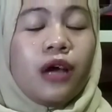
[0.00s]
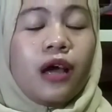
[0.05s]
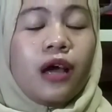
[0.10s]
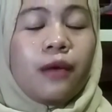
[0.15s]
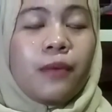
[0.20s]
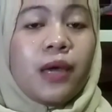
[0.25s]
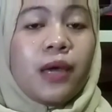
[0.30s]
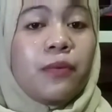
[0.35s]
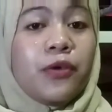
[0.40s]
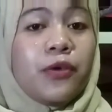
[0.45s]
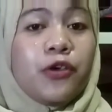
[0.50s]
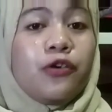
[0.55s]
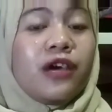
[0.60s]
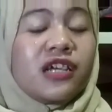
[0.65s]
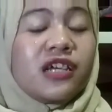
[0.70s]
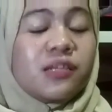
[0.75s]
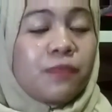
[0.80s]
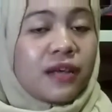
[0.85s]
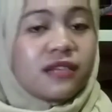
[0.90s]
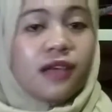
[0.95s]
Maybe you
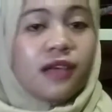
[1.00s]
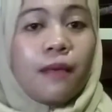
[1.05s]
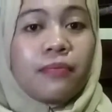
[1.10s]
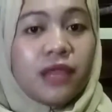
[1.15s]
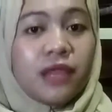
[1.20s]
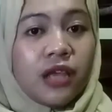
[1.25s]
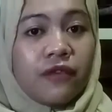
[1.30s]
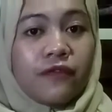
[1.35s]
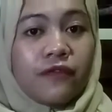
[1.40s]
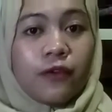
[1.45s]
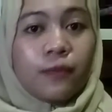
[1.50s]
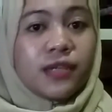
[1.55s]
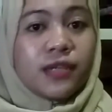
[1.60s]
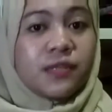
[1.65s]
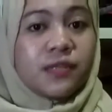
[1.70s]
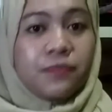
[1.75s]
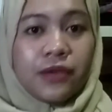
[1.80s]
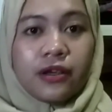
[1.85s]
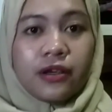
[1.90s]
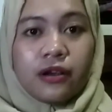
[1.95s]
expect something from the
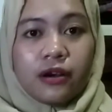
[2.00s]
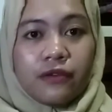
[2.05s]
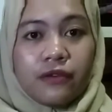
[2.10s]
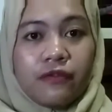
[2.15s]
speaker.